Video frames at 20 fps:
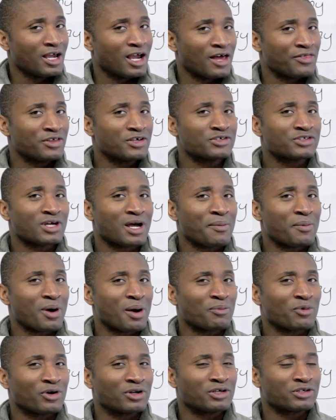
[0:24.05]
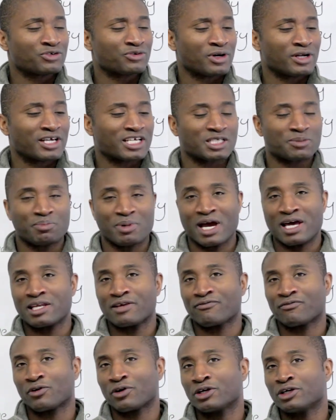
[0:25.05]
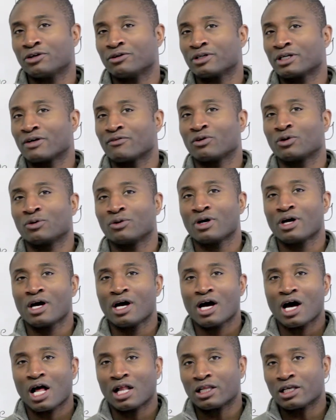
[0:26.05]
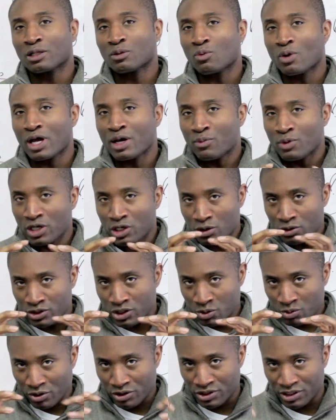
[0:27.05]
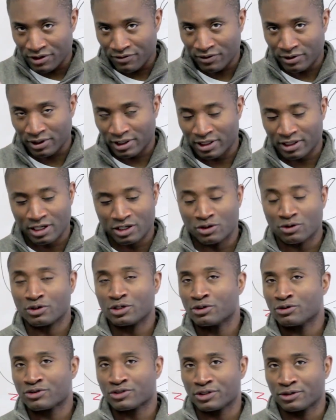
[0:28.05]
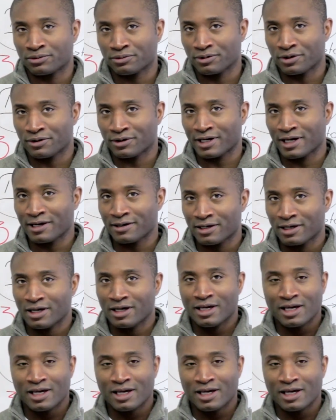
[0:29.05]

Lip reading: And this time I'm going to try and expand it for you and give you a little way we use this word differently than you're used to, okay?